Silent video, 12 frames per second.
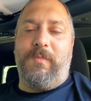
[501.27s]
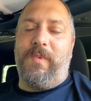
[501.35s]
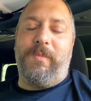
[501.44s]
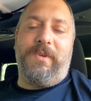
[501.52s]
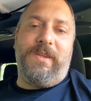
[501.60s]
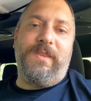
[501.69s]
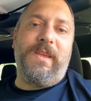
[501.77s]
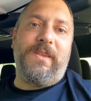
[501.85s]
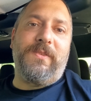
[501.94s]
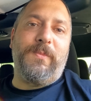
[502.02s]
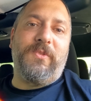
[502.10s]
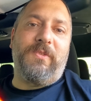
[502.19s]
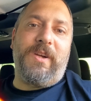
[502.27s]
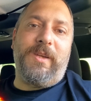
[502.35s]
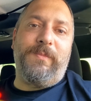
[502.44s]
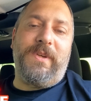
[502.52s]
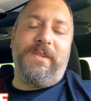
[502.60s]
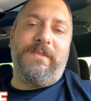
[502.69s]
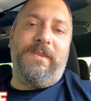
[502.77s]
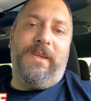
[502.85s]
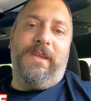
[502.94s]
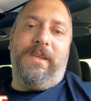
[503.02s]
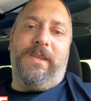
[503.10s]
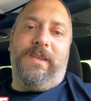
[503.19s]
remember to hit that subscribe button
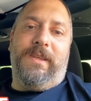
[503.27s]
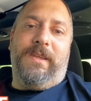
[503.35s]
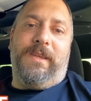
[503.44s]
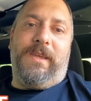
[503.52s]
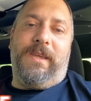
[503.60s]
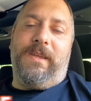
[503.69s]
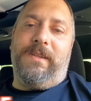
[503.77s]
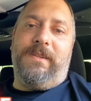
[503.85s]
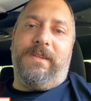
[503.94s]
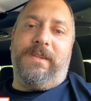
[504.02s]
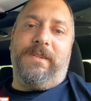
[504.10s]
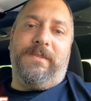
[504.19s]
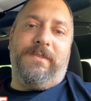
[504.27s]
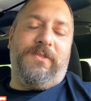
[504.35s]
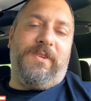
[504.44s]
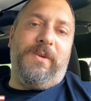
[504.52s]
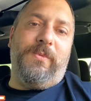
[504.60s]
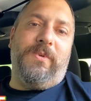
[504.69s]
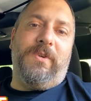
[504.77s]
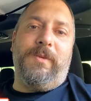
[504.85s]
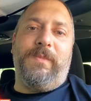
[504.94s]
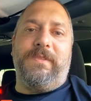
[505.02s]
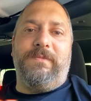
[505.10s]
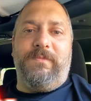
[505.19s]
and stay
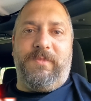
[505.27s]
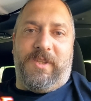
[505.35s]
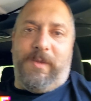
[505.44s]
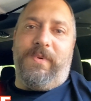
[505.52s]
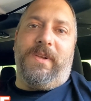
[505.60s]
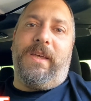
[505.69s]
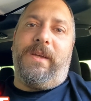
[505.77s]
warm and keep it